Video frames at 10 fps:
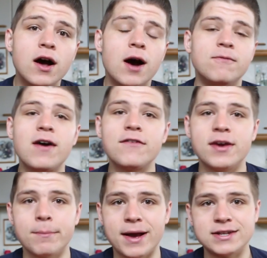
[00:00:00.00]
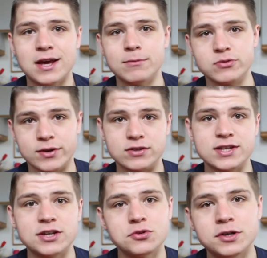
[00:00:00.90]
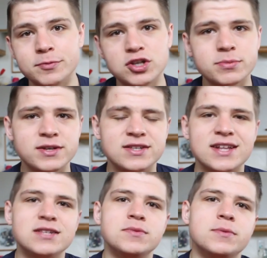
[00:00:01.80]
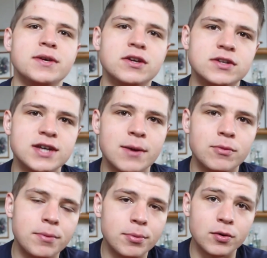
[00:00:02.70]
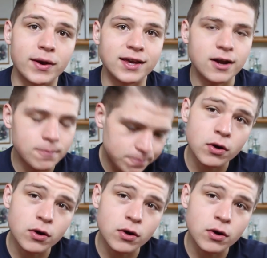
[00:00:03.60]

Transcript: Uh, five A M my time is when I'll schedule it, just because that seems to be a good time when people are waking up.